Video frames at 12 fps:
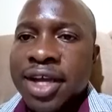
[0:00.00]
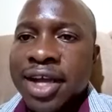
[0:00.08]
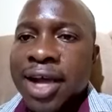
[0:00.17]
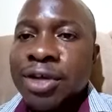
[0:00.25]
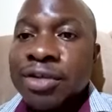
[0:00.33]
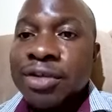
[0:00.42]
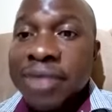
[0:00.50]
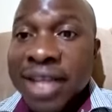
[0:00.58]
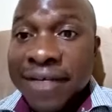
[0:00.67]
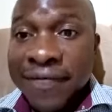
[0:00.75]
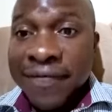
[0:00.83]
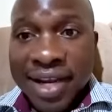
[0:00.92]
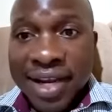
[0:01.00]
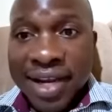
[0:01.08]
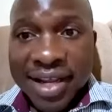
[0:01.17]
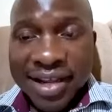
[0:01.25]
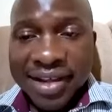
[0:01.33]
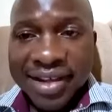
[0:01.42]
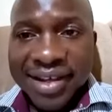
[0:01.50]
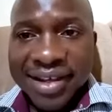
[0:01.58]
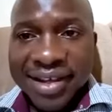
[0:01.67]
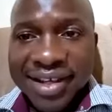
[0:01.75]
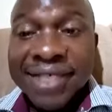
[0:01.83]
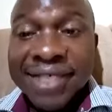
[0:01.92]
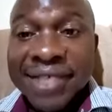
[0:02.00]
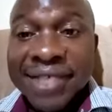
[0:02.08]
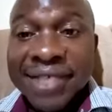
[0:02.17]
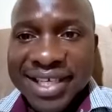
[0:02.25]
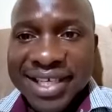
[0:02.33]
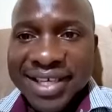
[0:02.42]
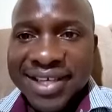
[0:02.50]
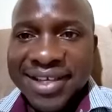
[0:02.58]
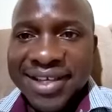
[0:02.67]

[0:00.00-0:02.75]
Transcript: how to be that free, is very key.